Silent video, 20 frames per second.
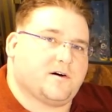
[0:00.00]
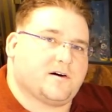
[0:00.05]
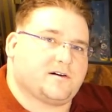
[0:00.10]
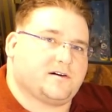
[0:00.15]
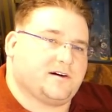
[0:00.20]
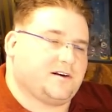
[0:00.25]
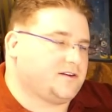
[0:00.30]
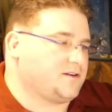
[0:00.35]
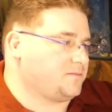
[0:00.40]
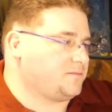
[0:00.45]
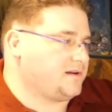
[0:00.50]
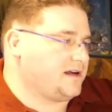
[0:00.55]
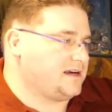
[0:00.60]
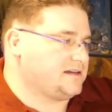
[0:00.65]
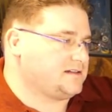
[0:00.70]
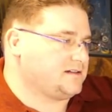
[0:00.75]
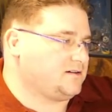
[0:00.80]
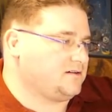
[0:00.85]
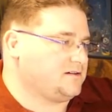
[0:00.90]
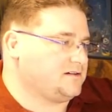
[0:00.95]
underneath the
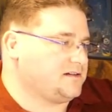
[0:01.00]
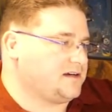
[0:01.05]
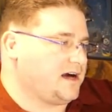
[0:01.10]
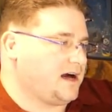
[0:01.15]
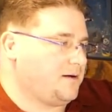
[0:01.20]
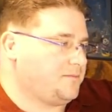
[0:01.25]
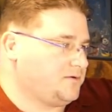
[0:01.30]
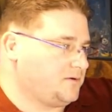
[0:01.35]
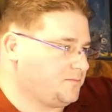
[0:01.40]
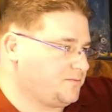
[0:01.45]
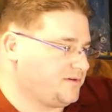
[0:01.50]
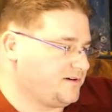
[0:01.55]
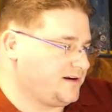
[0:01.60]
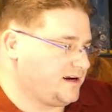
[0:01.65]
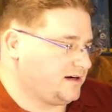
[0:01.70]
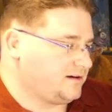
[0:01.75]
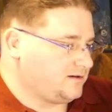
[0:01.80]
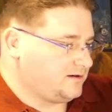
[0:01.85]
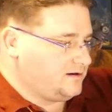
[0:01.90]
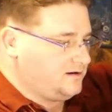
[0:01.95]
plastic on top to
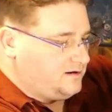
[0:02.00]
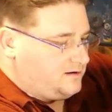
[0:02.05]
protect